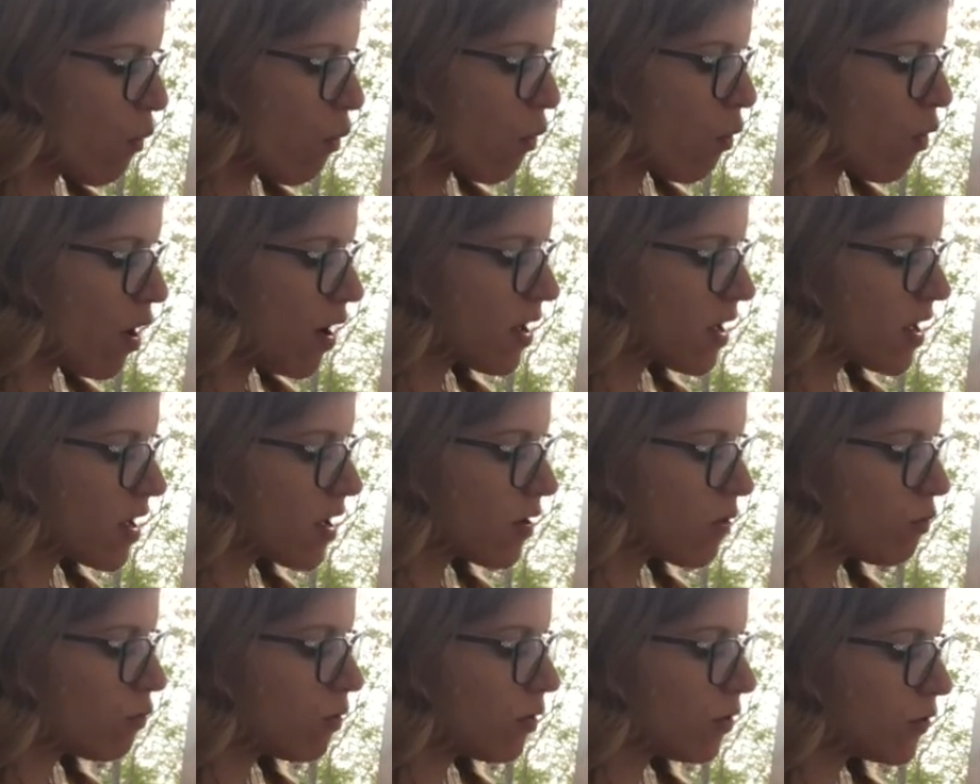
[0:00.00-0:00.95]
what
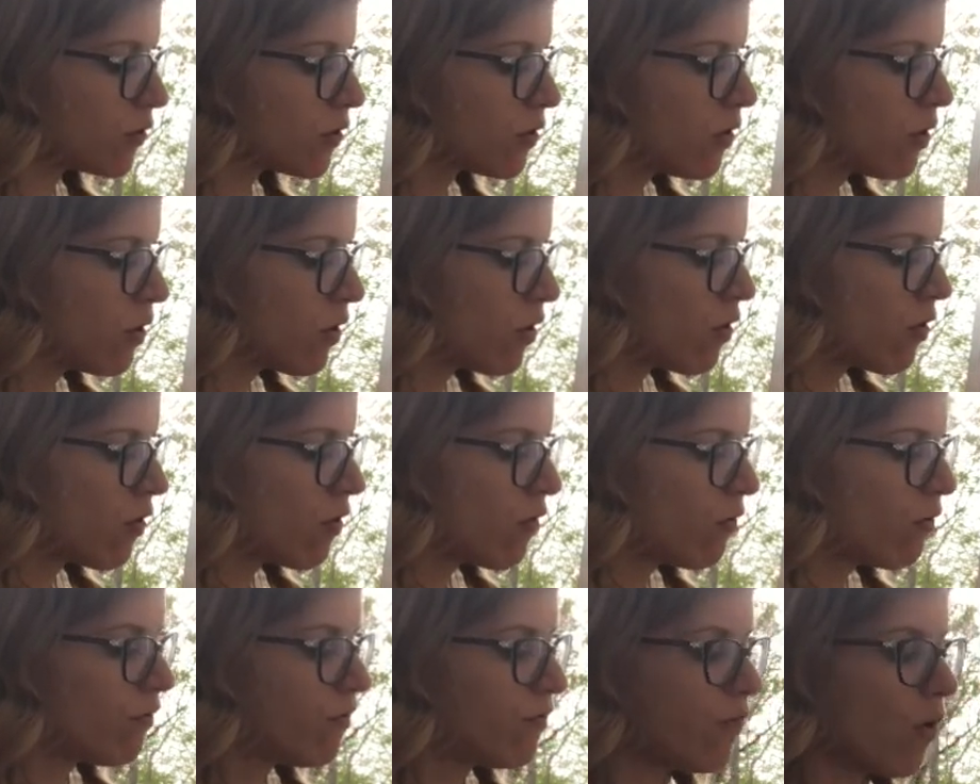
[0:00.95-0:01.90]
equals
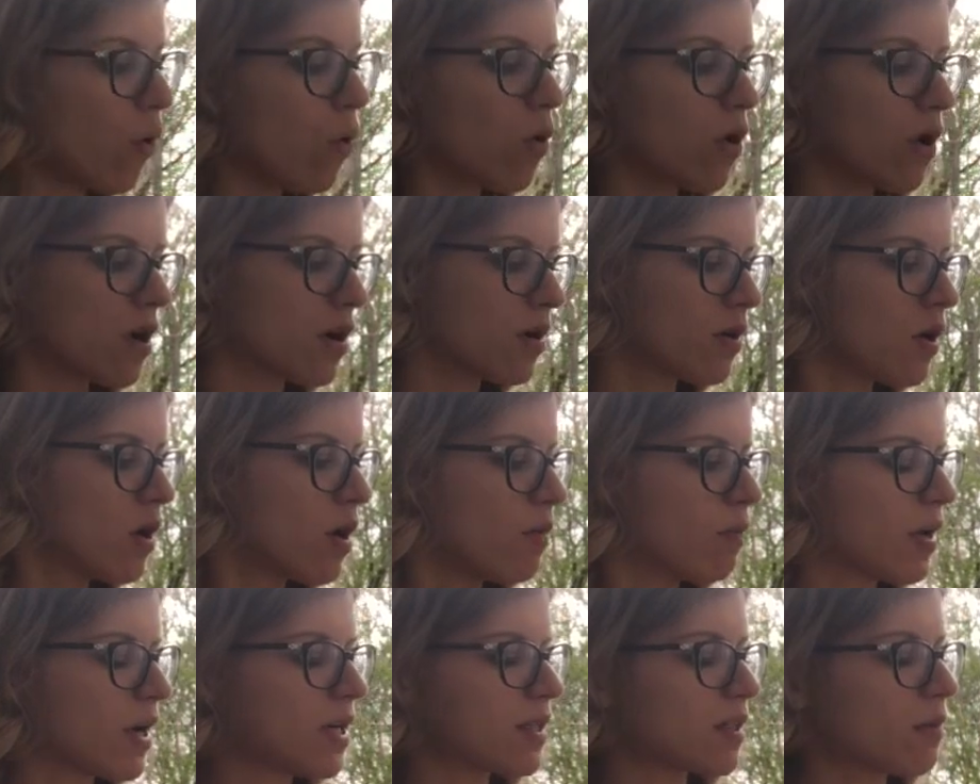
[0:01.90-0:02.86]
4,
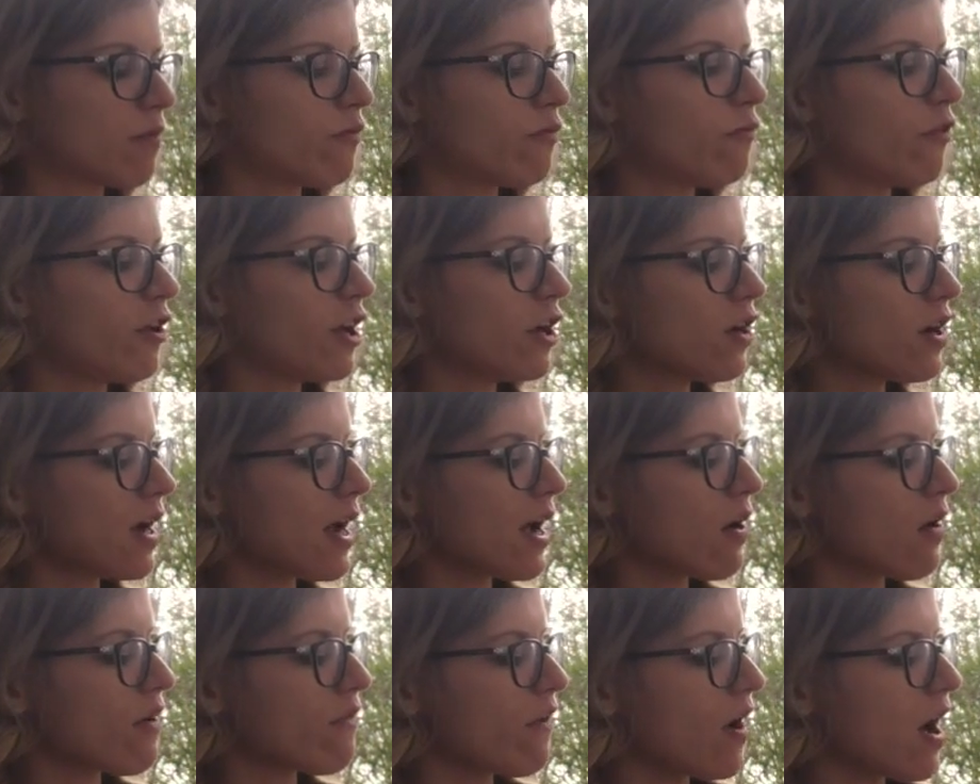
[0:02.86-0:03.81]
because I'm figuring
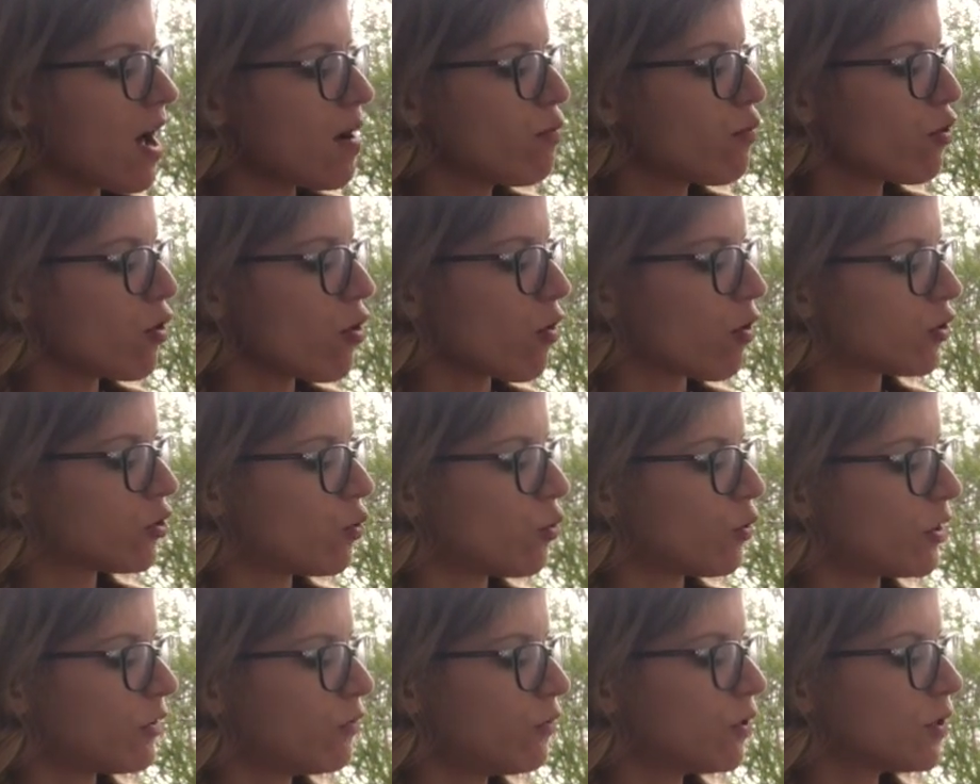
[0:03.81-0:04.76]
out if I broke
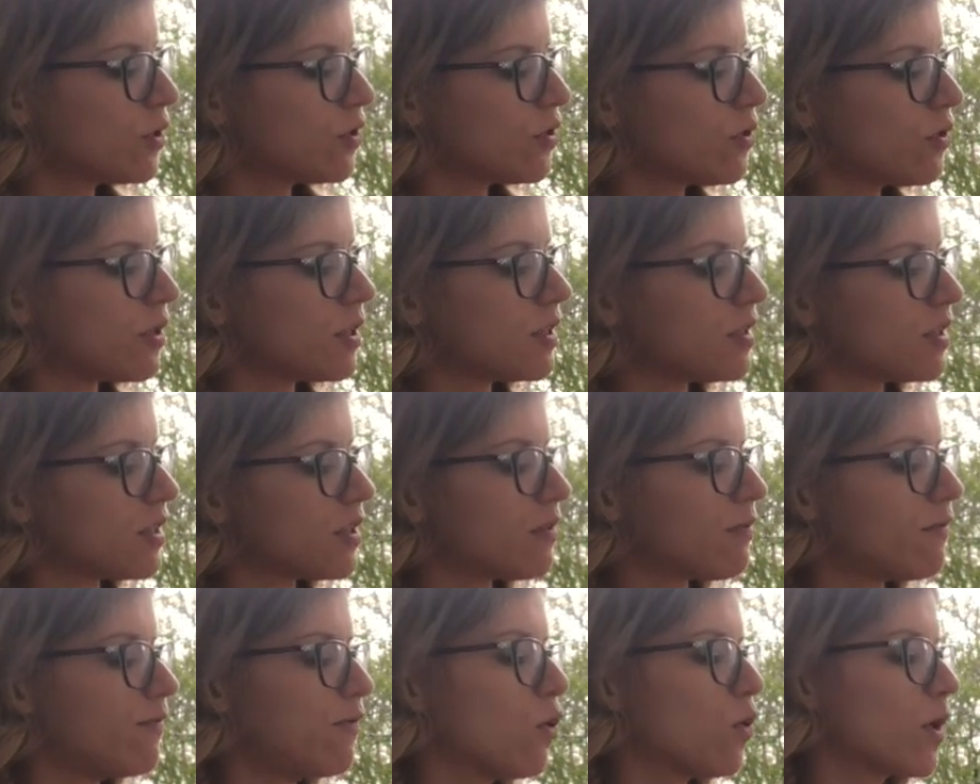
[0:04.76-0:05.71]
24 students
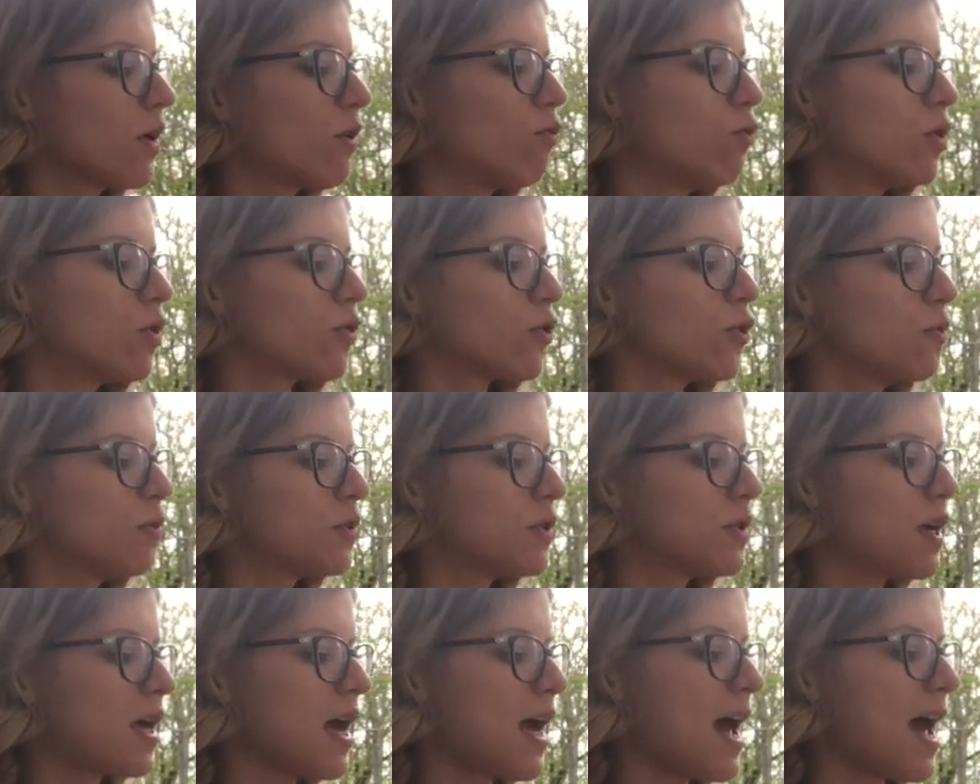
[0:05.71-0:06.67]
into 4 equal
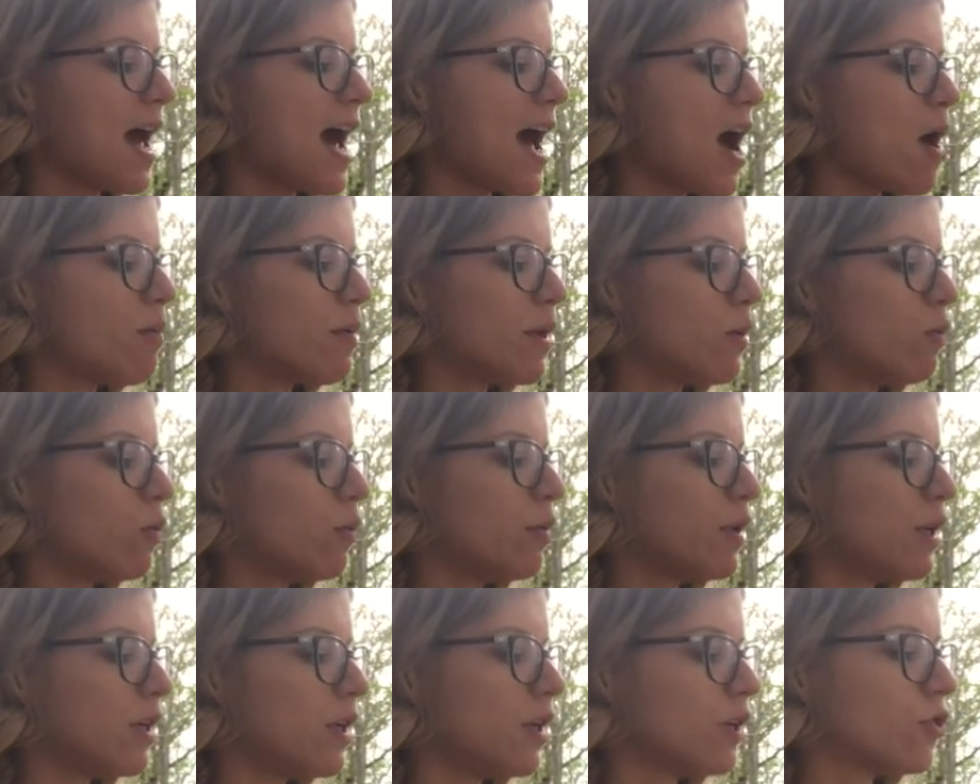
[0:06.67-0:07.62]
groups, how many will
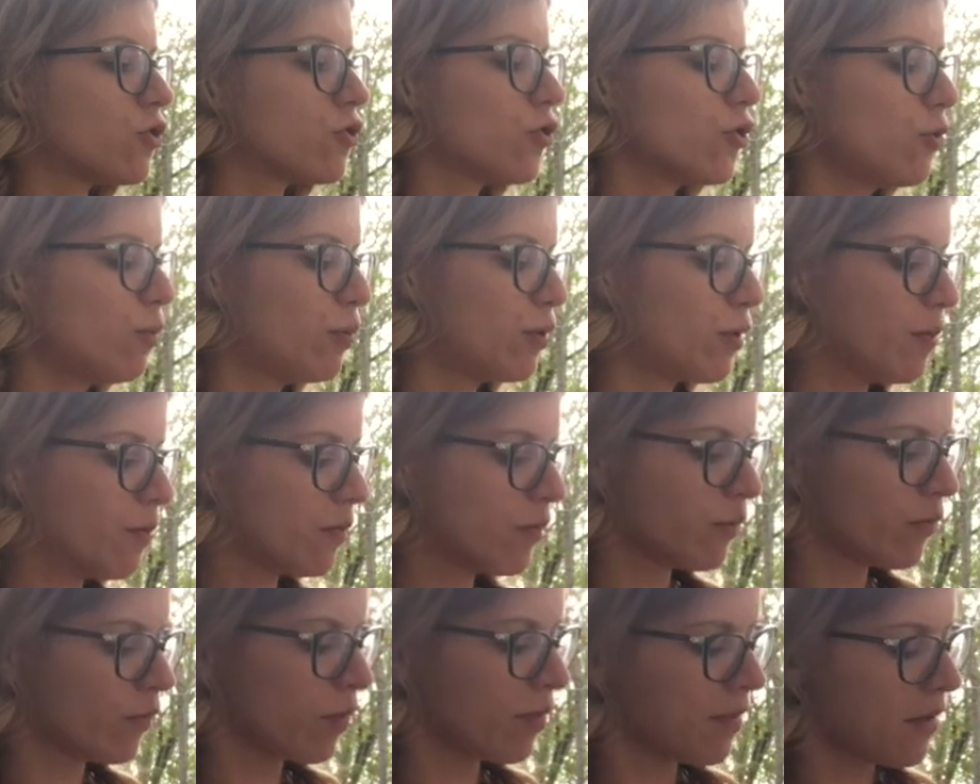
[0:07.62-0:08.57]
be in each group?
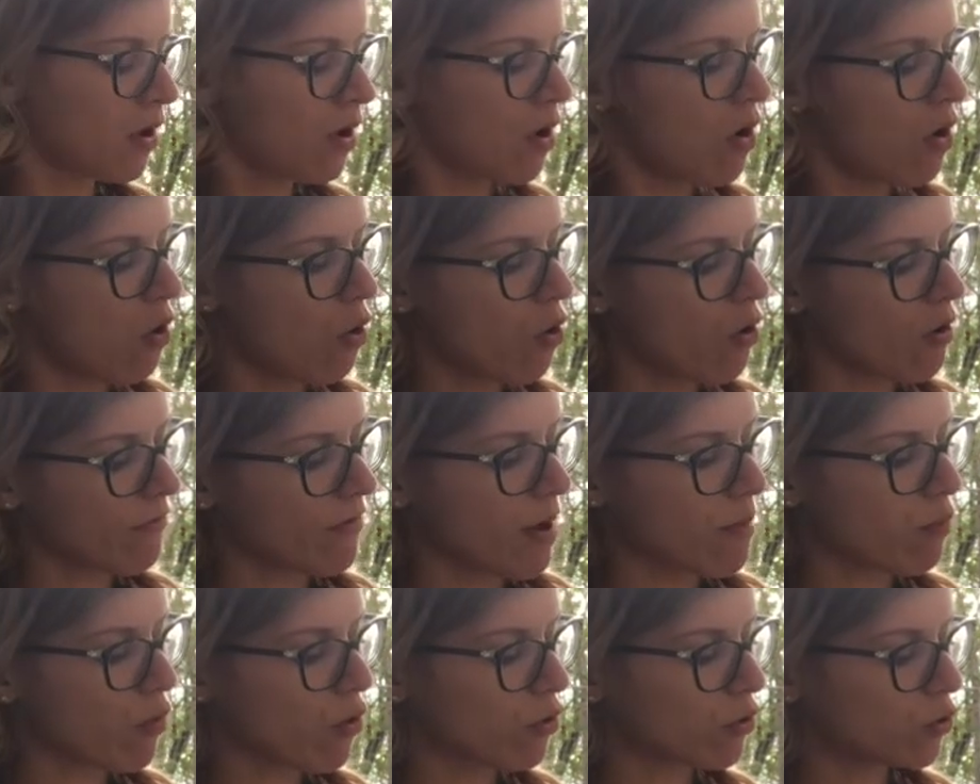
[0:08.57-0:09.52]
Or if I
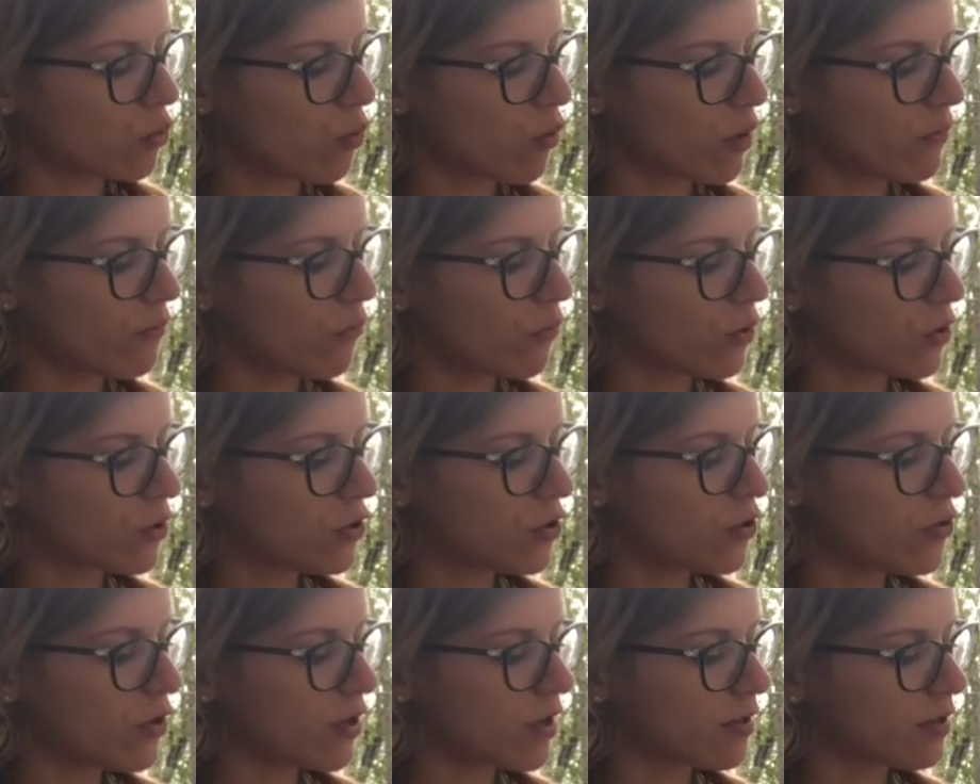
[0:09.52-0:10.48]
broke 24
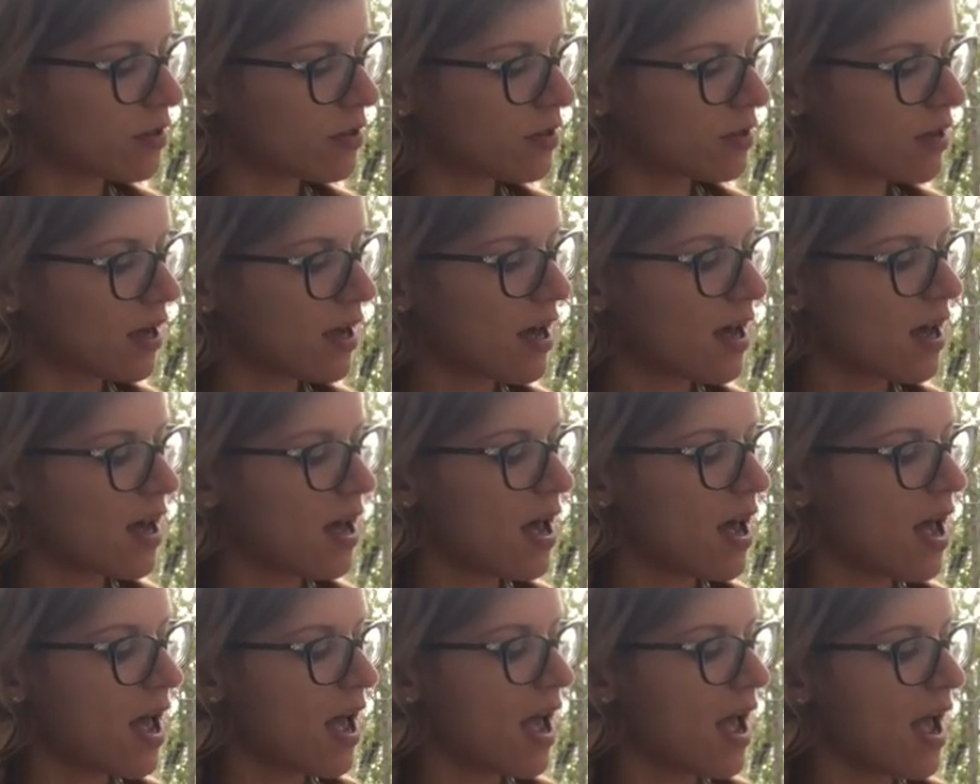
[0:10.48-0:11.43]
students
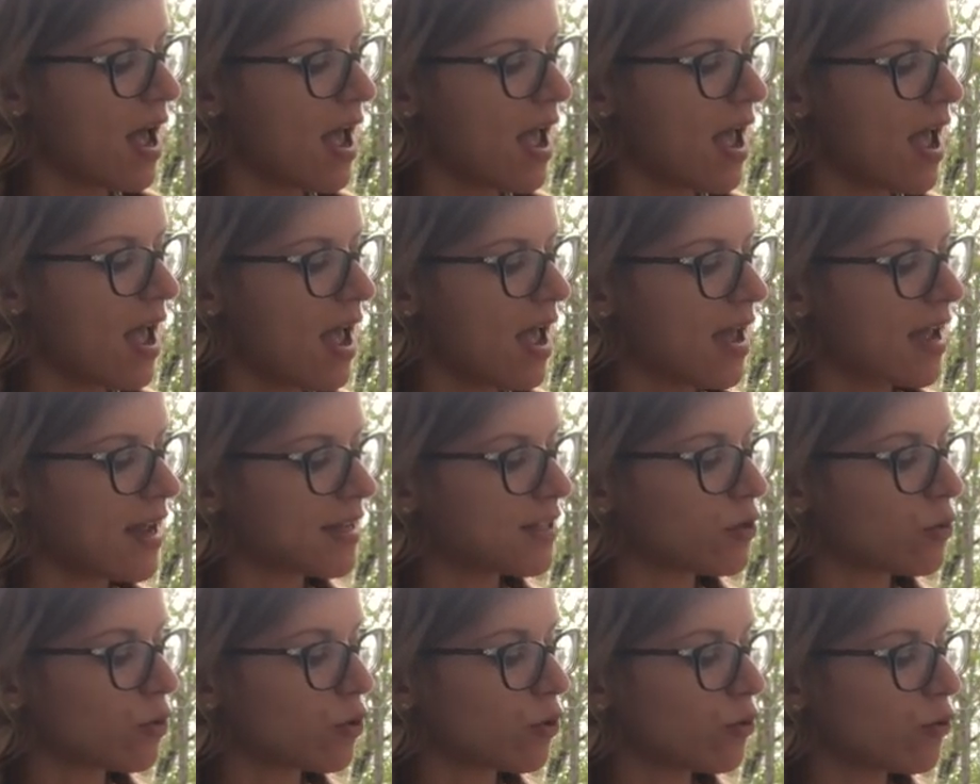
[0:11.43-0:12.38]

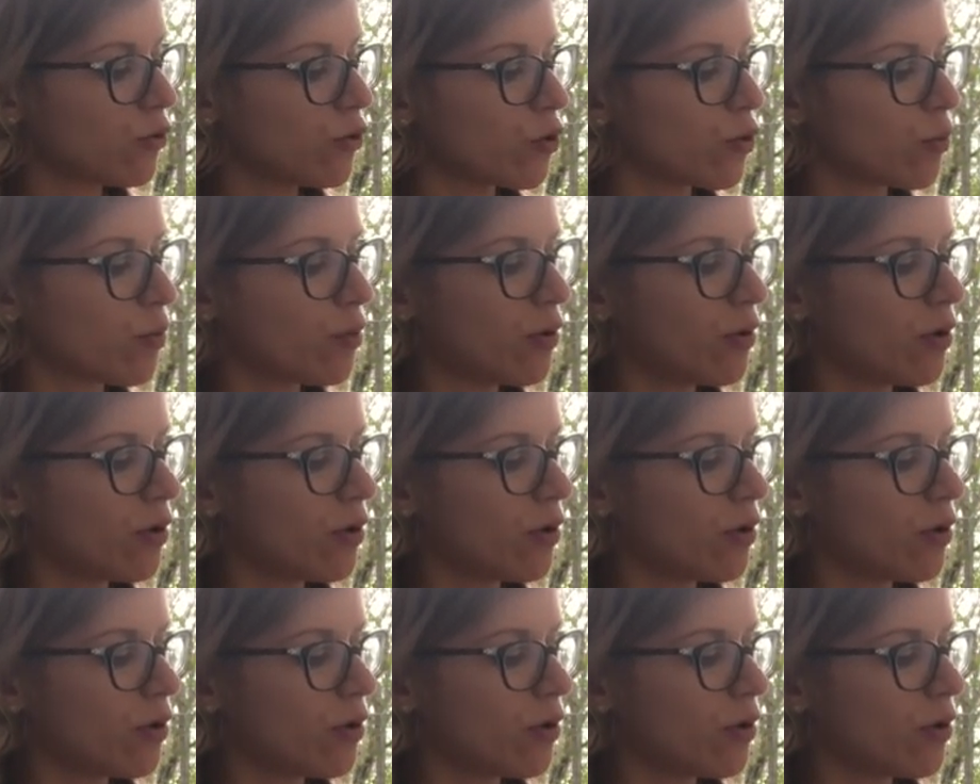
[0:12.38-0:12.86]
into a group,